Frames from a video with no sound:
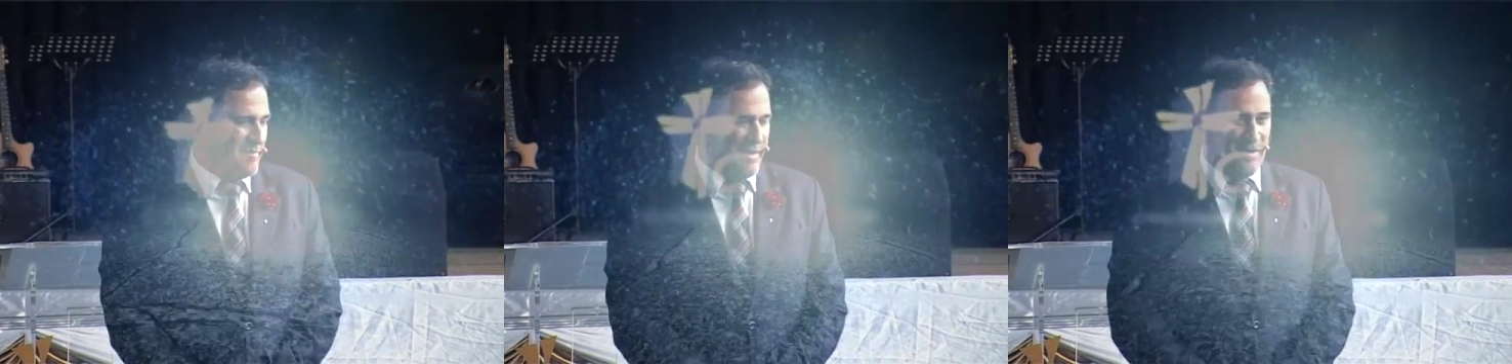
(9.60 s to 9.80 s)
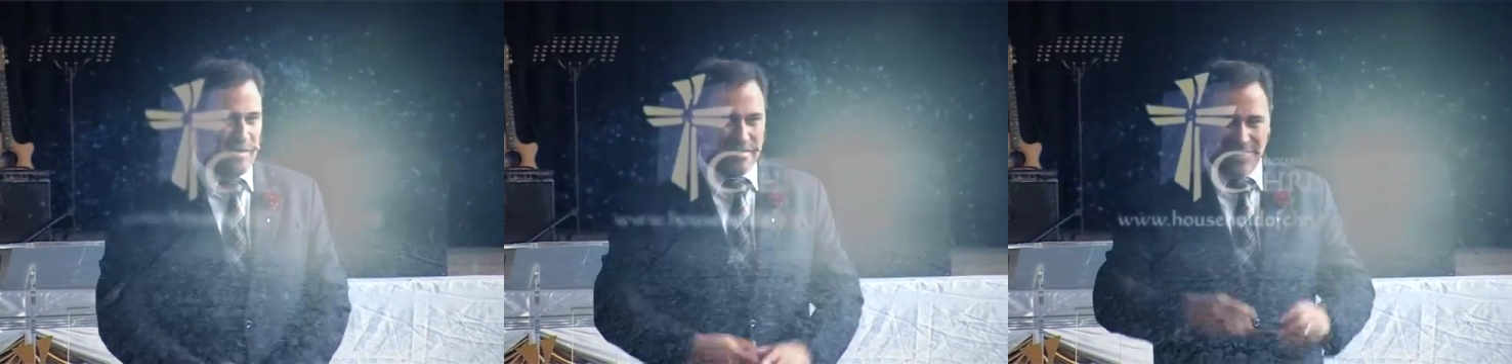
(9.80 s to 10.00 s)

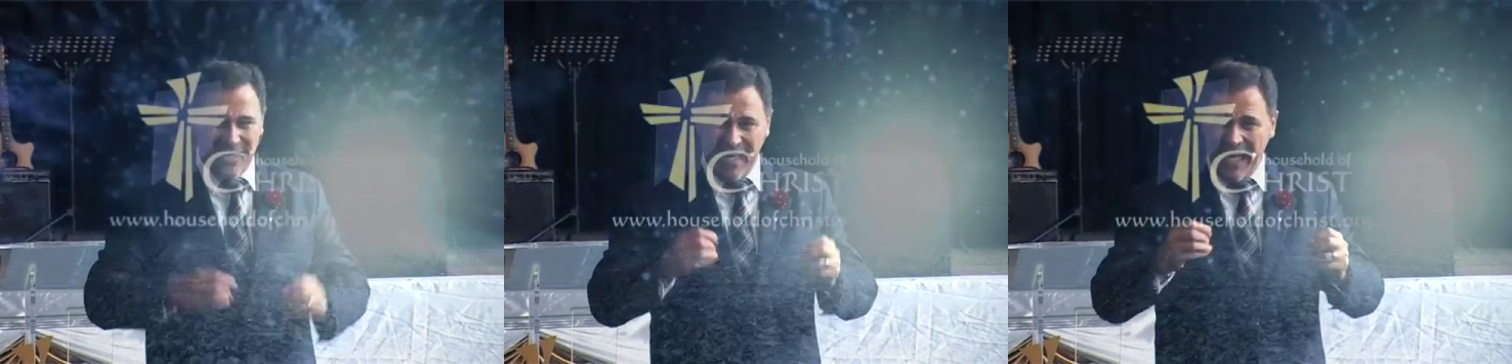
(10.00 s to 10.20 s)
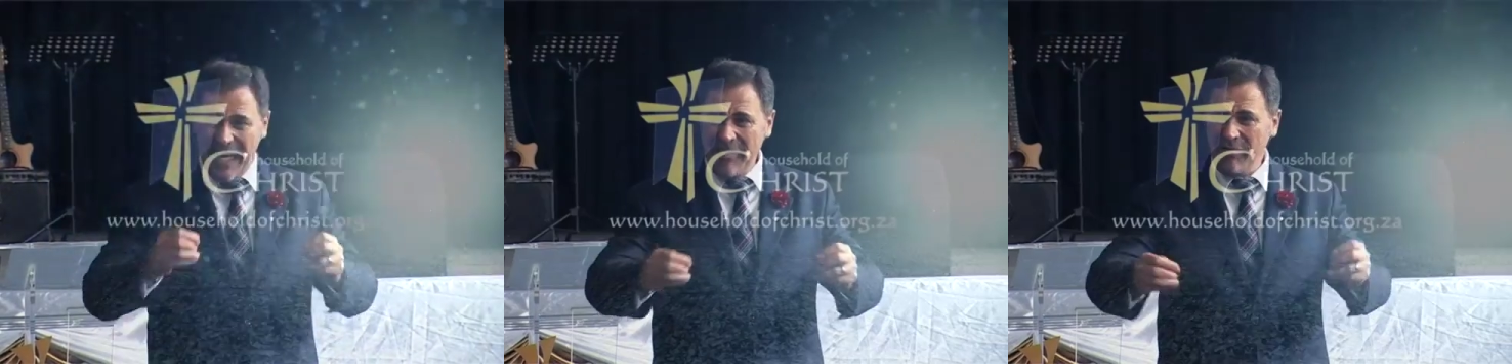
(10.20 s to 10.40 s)
Because
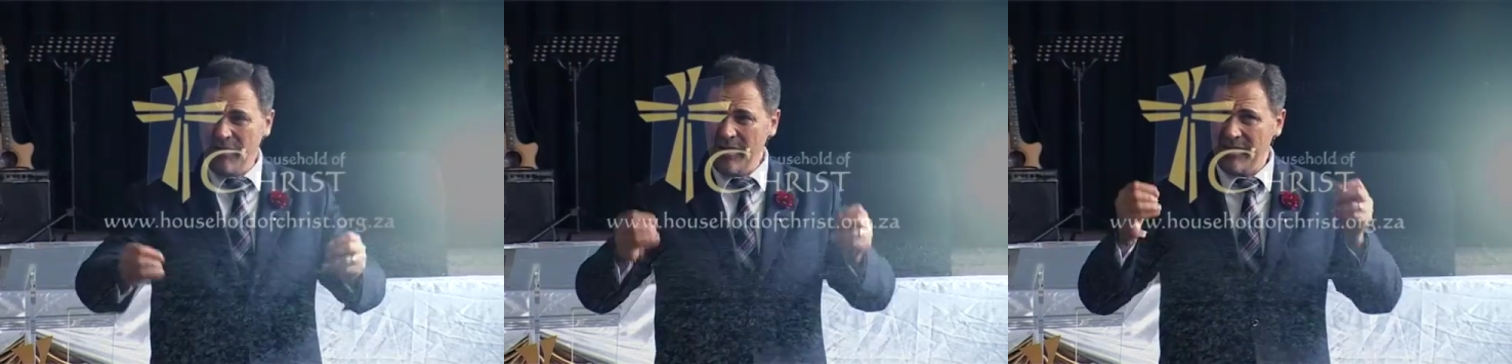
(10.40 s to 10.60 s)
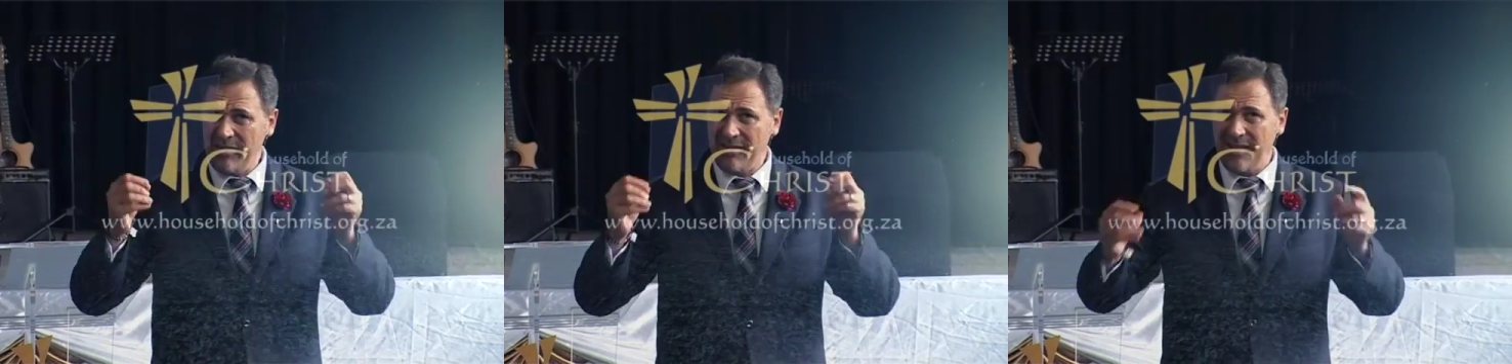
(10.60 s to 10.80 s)

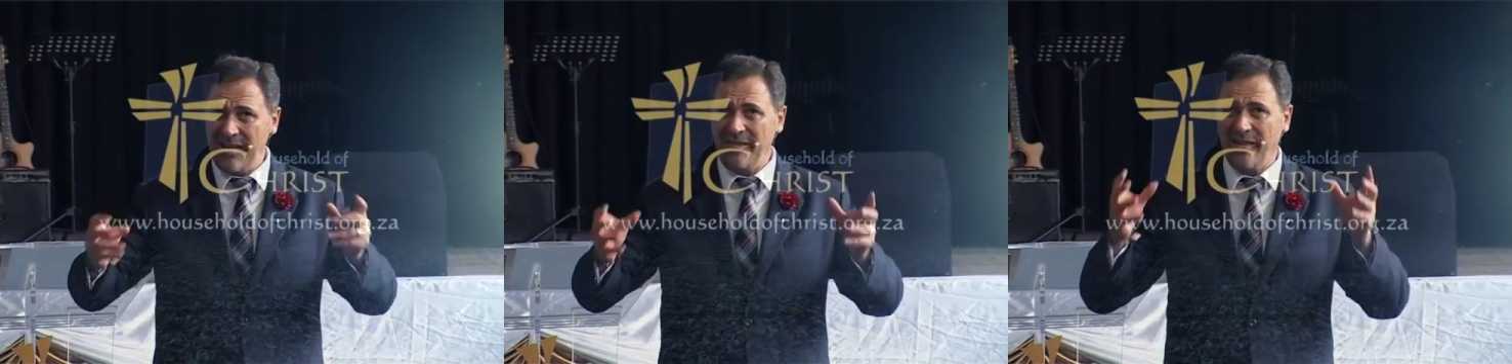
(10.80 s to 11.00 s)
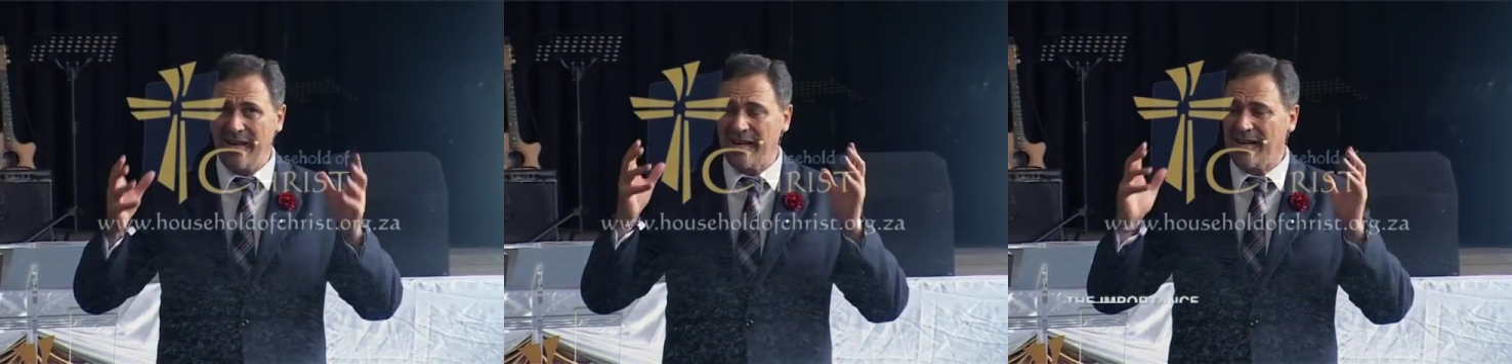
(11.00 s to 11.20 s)

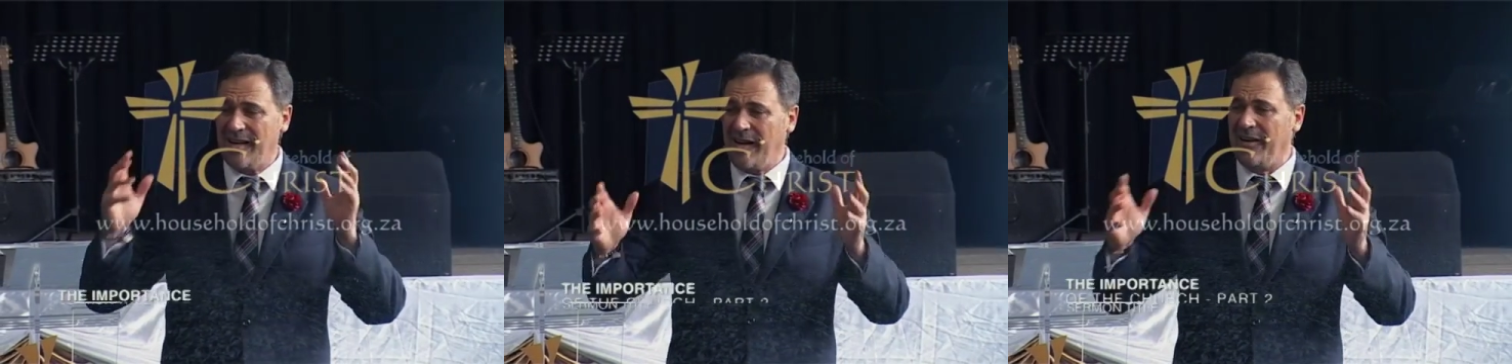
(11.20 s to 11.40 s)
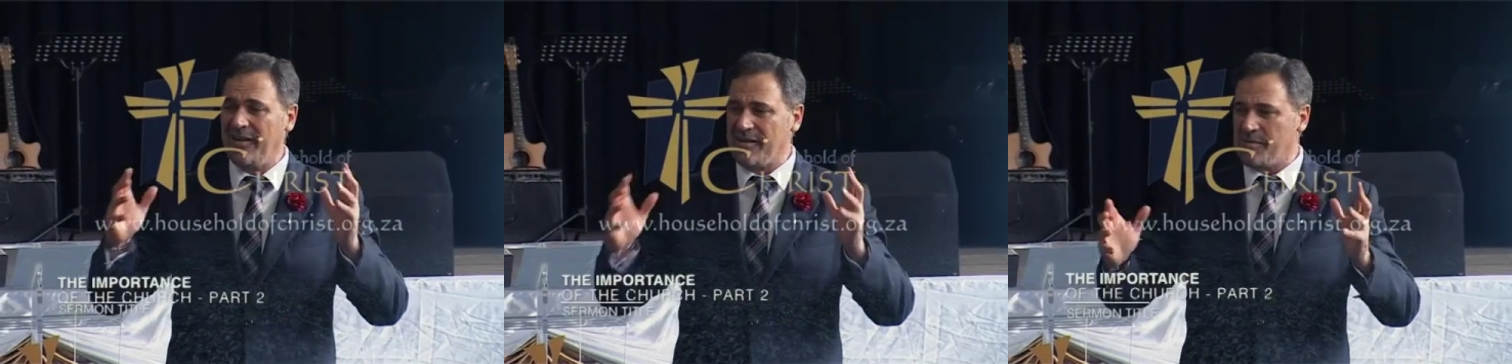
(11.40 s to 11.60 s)
everything that
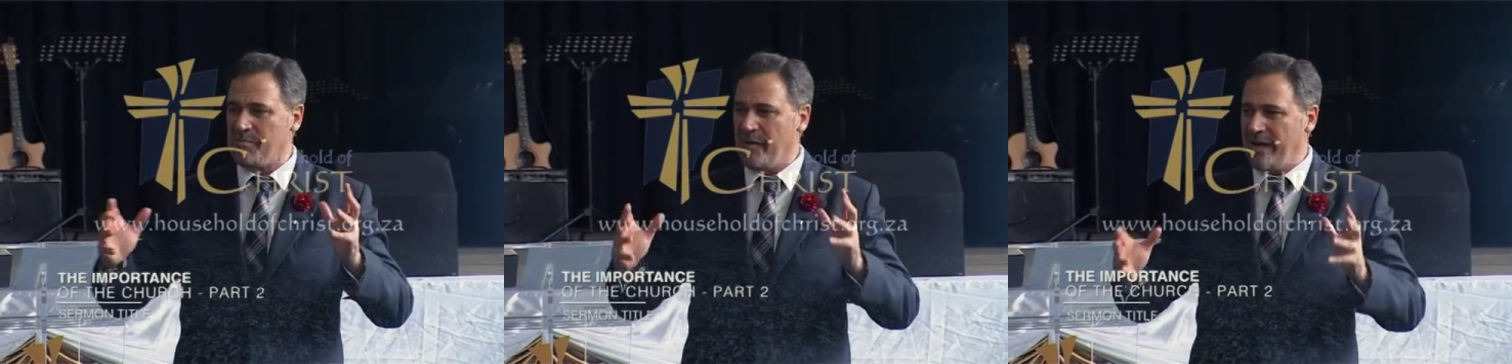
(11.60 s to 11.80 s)
God has